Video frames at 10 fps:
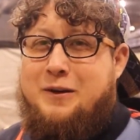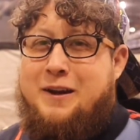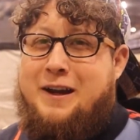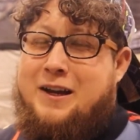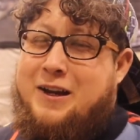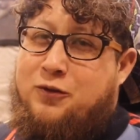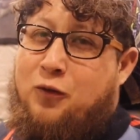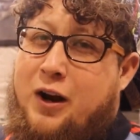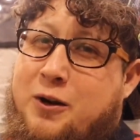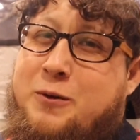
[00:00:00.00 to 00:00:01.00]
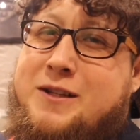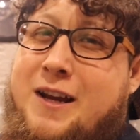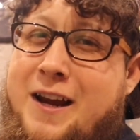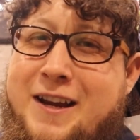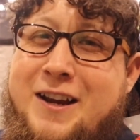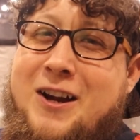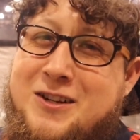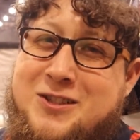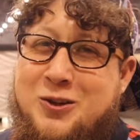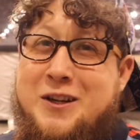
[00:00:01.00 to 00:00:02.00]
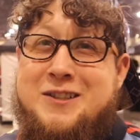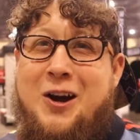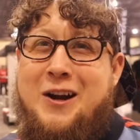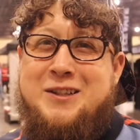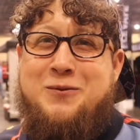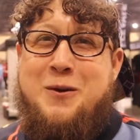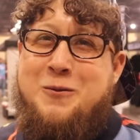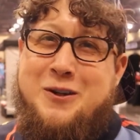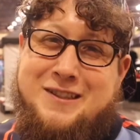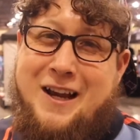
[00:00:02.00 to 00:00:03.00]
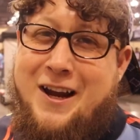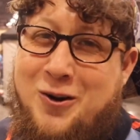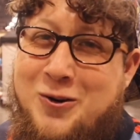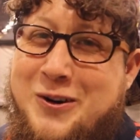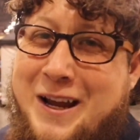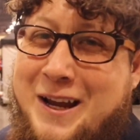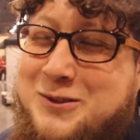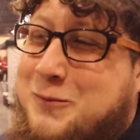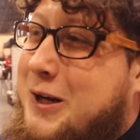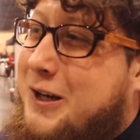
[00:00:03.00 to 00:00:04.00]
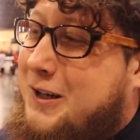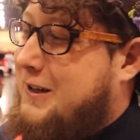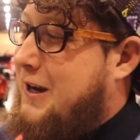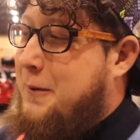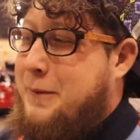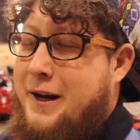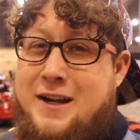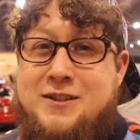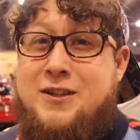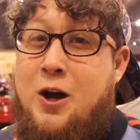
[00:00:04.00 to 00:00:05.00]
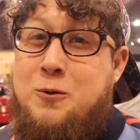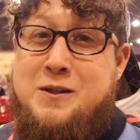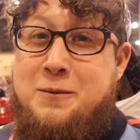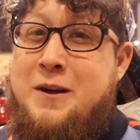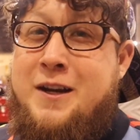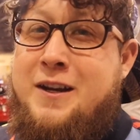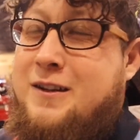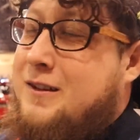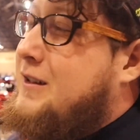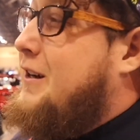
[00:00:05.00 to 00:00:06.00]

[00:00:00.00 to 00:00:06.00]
It's funny we saying young too, because all these people is like old heads, but I mean, it's dope to me.